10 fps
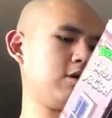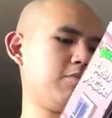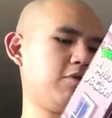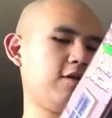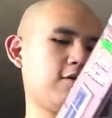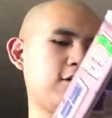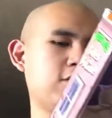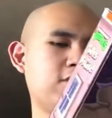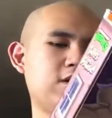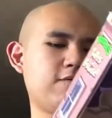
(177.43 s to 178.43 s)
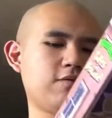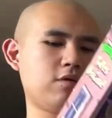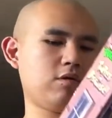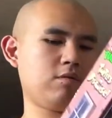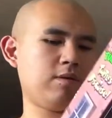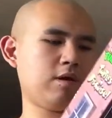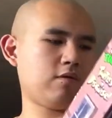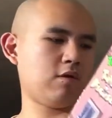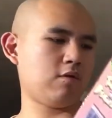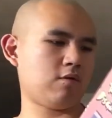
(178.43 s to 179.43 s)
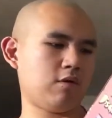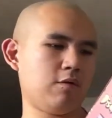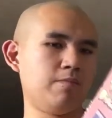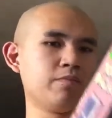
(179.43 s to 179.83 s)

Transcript: to play this thing around for a little bit though, so.